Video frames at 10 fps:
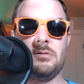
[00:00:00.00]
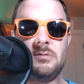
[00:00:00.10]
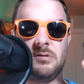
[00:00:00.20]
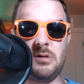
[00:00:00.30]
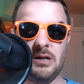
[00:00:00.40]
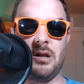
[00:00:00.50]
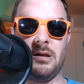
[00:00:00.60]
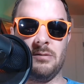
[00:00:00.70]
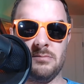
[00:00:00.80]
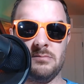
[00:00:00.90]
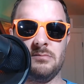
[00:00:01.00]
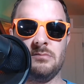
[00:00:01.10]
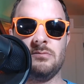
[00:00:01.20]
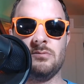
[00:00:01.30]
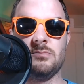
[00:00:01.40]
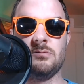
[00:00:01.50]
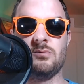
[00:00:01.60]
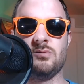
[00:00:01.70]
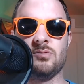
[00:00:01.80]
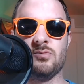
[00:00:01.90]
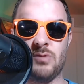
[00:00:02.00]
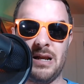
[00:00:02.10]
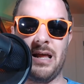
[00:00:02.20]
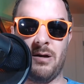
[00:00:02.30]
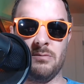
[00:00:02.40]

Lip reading: Click on it right now.